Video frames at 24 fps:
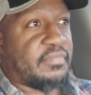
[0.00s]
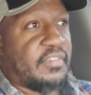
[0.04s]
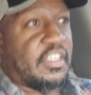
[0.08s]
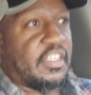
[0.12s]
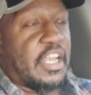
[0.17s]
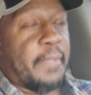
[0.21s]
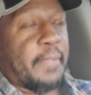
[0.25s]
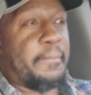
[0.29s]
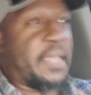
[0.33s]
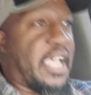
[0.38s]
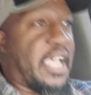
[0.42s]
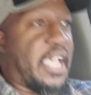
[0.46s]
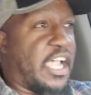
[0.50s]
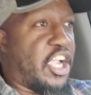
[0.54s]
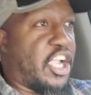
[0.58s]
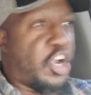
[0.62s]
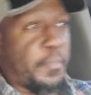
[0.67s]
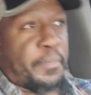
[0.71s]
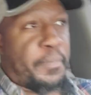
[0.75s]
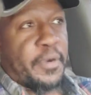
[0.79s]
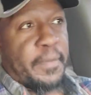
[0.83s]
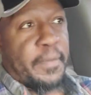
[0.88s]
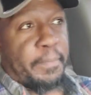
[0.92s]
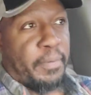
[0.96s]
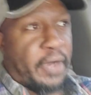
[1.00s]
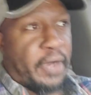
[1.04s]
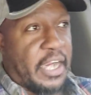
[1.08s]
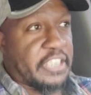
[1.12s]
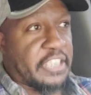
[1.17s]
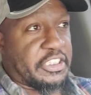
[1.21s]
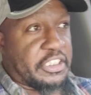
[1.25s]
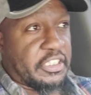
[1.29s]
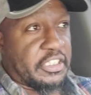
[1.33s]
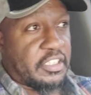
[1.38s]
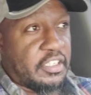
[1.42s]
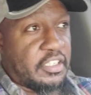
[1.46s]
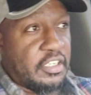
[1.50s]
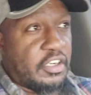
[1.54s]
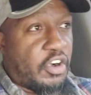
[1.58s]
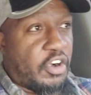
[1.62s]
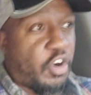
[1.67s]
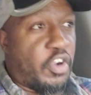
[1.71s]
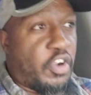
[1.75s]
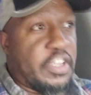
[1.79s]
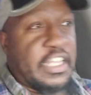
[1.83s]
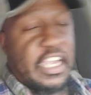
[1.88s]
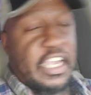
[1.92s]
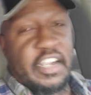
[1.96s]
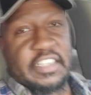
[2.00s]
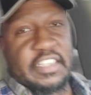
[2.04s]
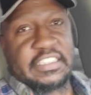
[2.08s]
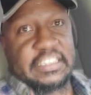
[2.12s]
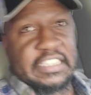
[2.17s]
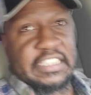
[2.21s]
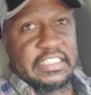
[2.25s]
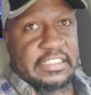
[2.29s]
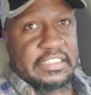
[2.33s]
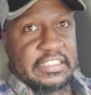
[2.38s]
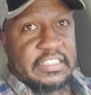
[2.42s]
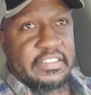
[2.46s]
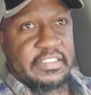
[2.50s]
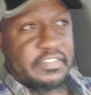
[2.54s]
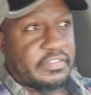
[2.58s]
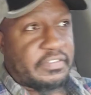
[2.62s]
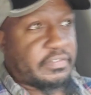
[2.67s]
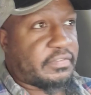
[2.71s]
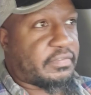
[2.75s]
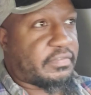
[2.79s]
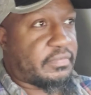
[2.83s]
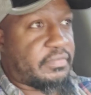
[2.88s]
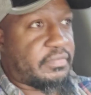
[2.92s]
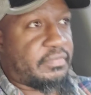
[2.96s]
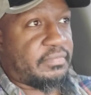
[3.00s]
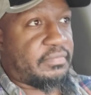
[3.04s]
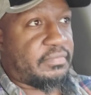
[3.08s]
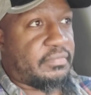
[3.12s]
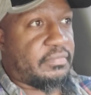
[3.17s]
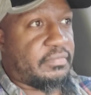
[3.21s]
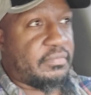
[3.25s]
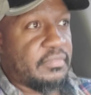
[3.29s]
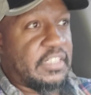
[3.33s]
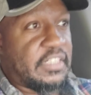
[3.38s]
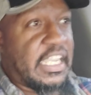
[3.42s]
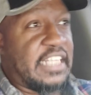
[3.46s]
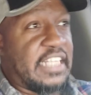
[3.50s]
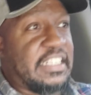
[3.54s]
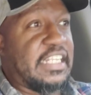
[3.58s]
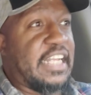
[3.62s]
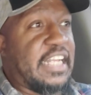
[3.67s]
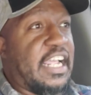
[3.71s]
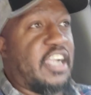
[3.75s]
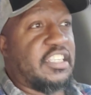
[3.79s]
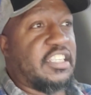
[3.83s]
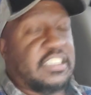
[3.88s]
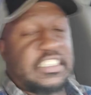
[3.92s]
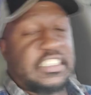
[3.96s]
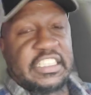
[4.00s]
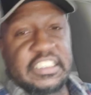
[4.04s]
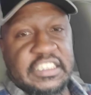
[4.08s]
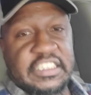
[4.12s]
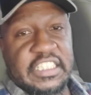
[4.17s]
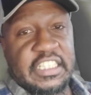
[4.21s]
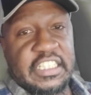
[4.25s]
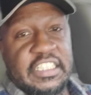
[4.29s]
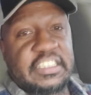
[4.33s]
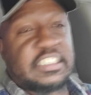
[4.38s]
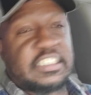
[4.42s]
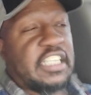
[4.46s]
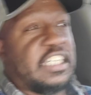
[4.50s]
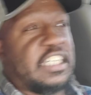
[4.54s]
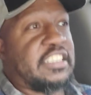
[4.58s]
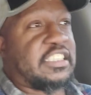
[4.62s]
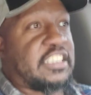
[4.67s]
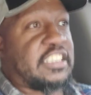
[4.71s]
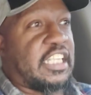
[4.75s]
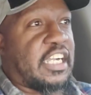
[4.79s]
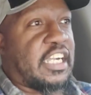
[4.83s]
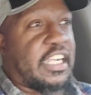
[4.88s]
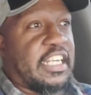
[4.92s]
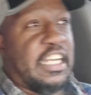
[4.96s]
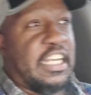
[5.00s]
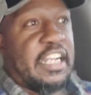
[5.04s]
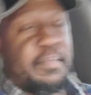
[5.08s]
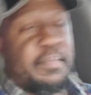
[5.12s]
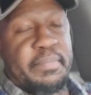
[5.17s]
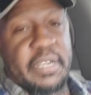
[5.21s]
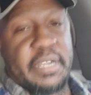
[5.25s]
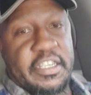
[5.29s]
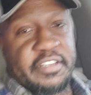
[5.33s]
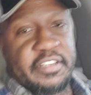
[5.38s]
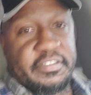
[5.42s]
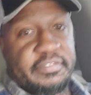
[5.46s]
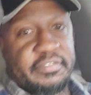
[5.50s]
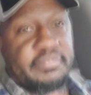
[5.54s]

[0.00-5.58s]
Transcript: The mayor put pressure on their assistant. And the mayor's assistant is stuck in limbo.